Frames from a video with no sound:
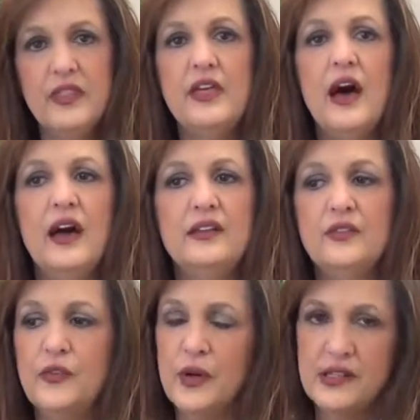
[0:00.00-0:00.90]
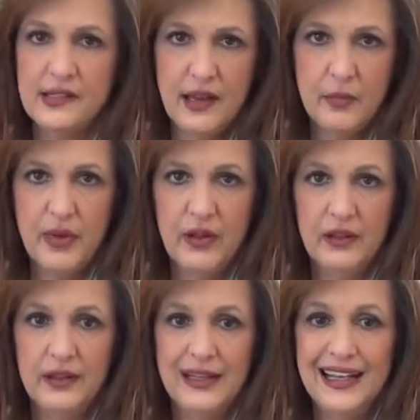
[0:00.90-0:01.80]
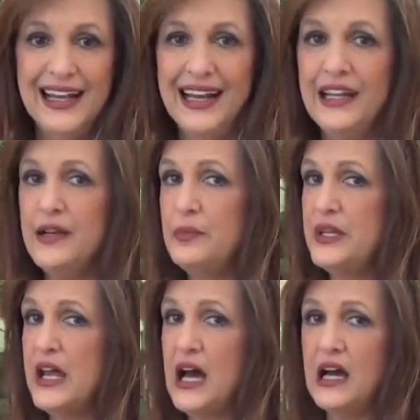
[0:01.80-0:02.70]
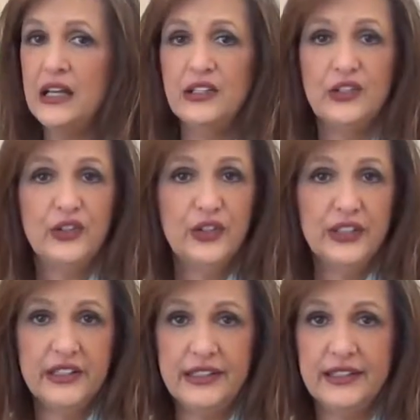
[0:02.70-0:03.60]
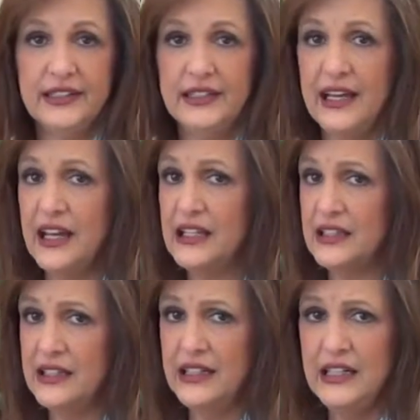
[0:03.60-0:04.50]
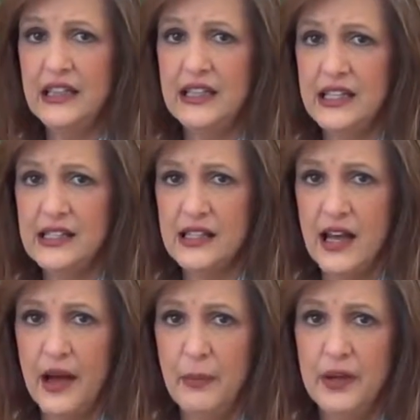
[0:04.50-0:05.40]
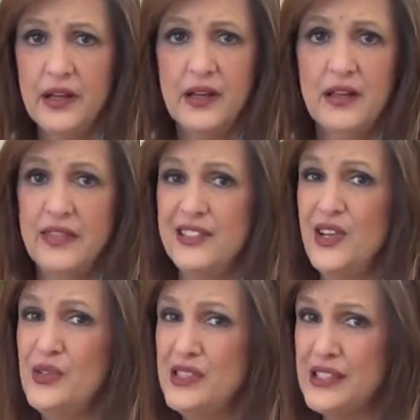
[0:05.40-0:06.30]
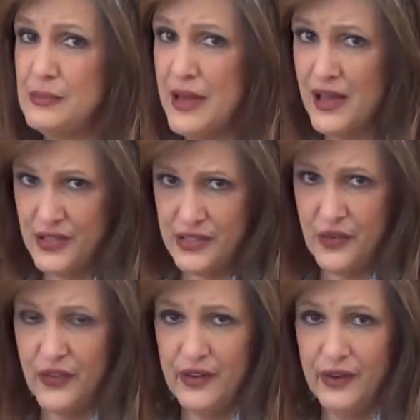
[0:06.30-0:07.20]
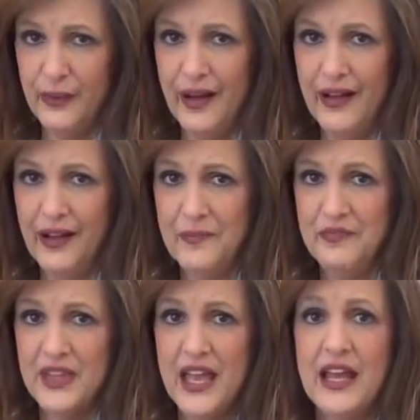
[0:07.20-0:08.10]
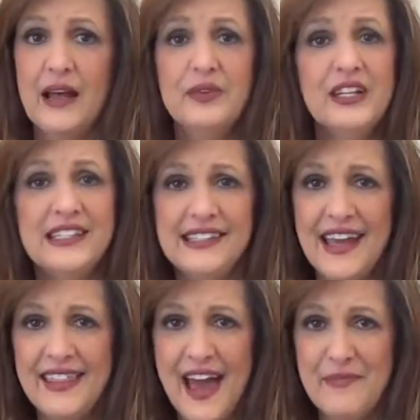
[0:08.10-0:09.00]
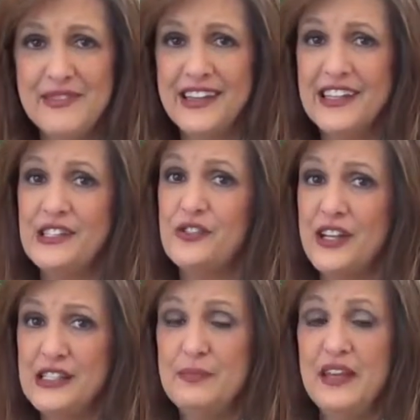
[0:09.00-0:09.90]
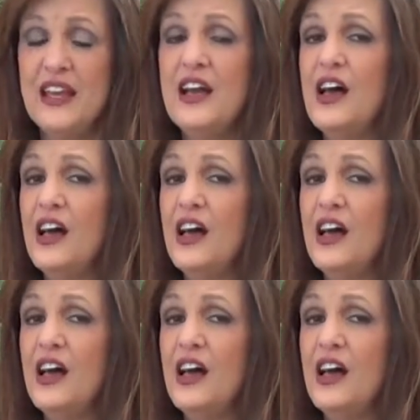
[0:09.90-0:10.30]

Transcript: that, for example, I am not good at cleaning things up that don't smell so very well. And I'm going to say that because, trust me,